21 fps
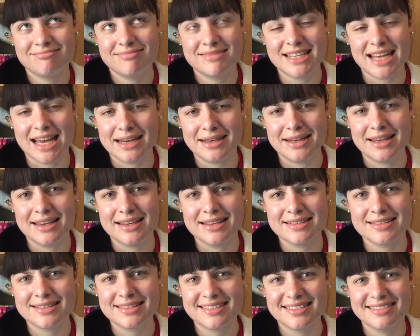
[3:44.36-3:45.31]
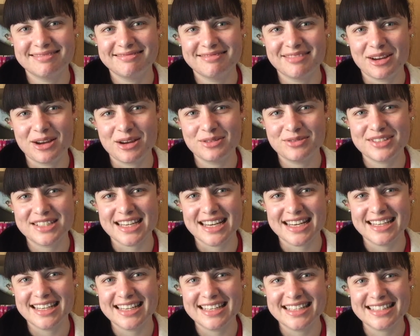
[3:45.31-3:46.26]
10 years, over
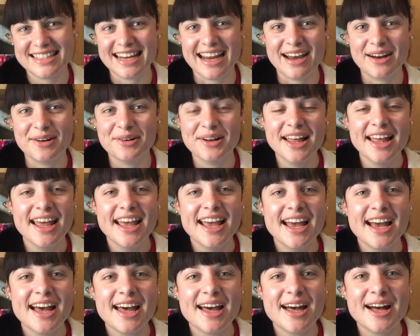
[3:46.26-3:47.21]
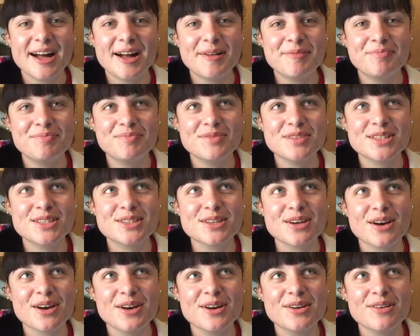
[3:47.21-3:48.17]
10 years now.
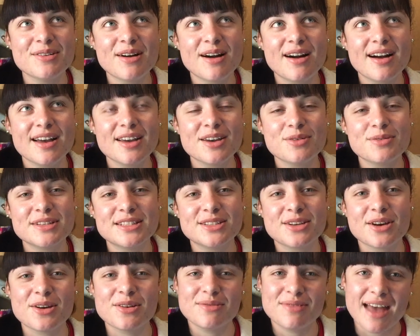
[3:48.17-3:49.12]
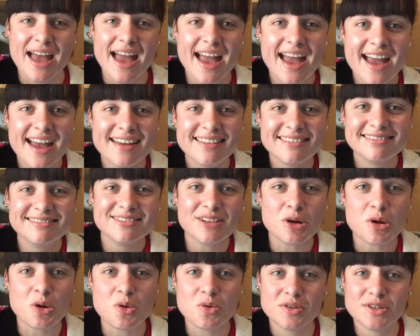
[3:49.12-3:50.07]
So I always go there
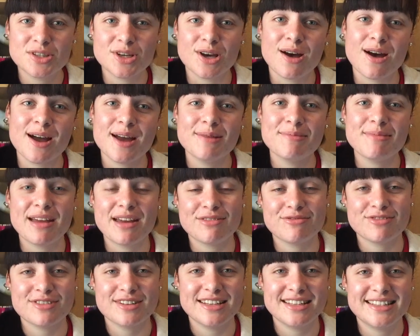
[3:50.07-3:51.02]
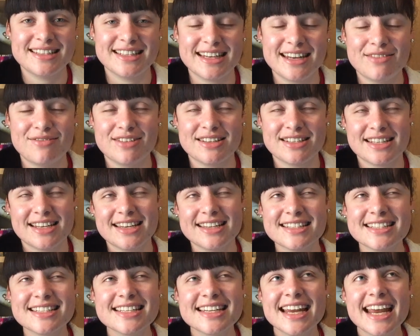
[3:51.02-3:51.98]
all the time, every city
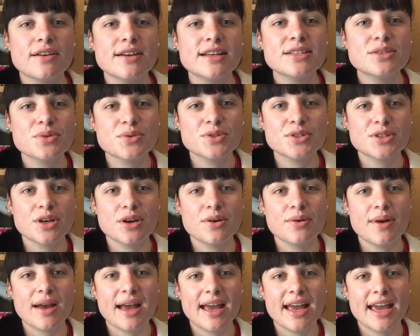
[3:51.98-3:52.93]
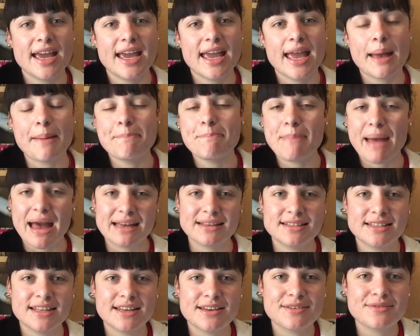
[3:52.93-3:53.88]
visit. There is also a
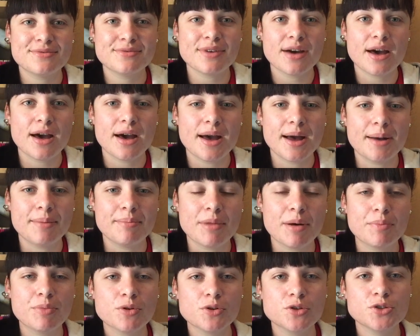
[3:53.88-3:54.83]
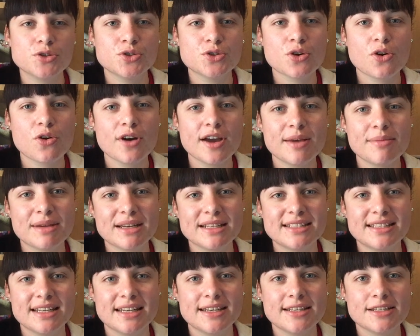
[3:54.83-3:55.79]
massive bookstore in my
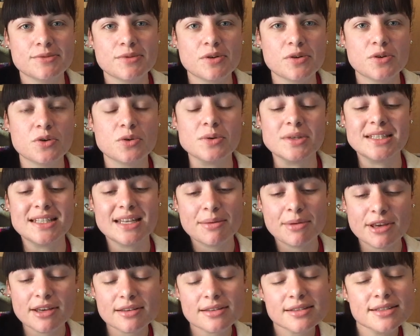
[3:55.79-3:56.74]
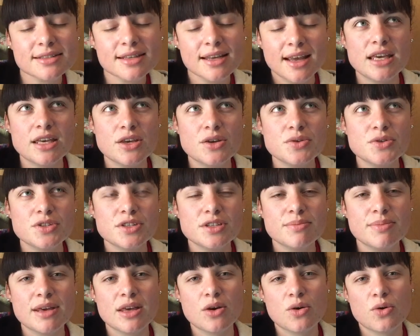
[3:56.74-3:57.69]
city as well called Dimmicks. It used
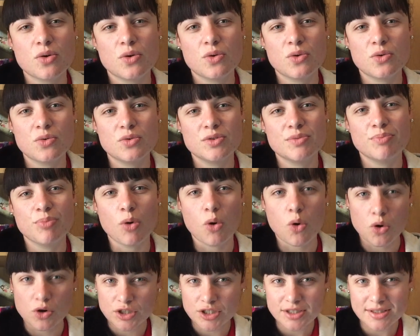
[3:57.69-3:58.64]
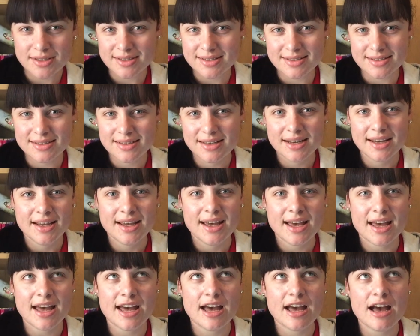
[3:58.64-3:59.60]
to be called Borders.
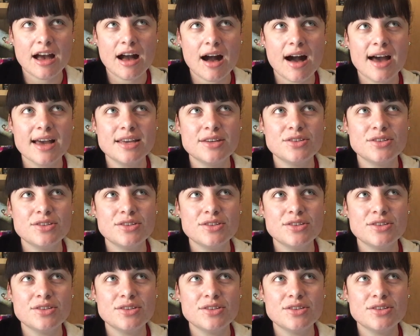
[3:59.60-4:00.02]
I